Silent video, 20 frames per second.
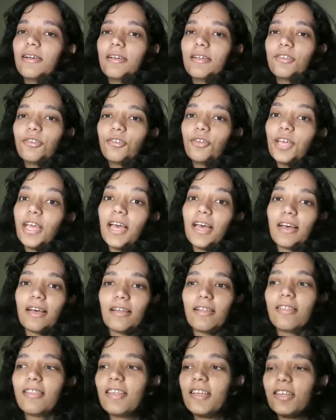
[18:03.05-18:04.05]
So yeah,
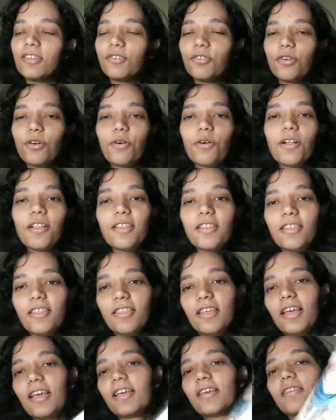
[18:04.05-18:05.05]
these are all the
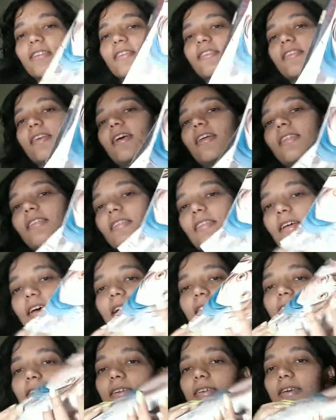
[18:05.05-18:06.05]
things
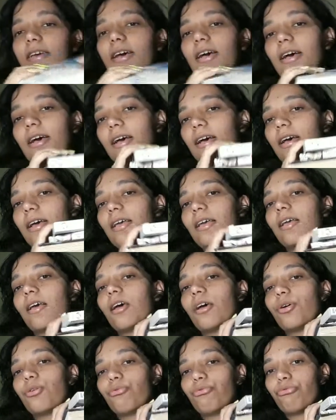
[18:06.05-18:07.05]
that I
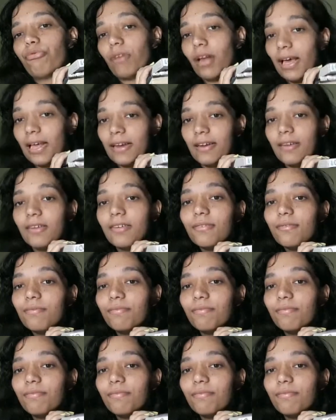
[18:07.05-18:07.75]
read.